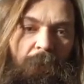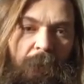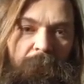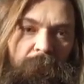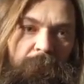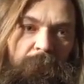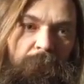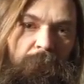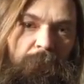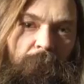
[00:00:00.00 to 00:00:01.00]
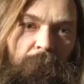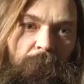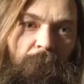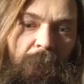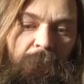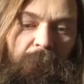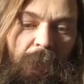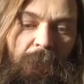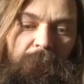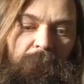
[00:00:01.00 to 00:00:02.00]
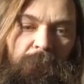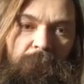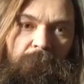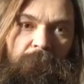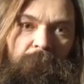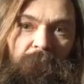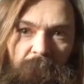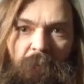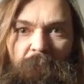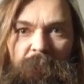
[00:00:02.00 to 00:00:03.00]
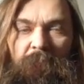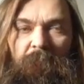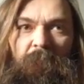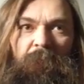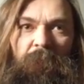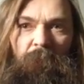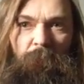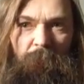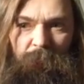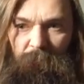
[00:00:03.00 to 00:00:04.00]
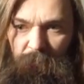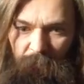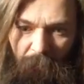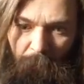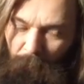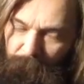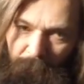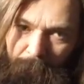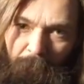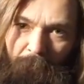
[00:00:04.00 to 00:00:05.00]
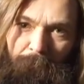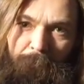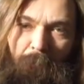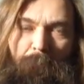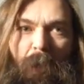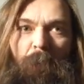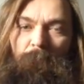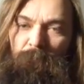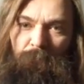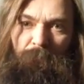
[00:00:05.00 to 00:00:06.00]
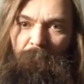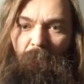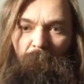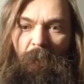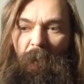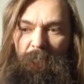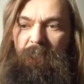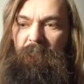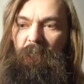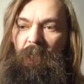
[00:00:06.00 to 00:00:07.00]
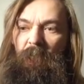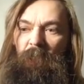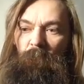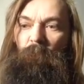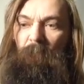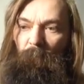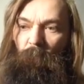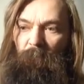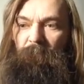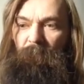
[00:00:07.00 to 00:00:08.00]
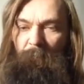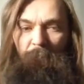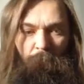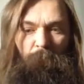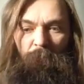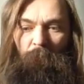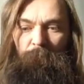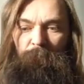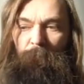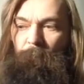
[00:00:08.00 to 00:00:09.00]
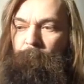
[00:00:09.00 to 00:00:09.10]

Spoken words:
and you had that security that you weren't just it wasn't going to be like running on marbles or running on ice. It would grip and it would hold you.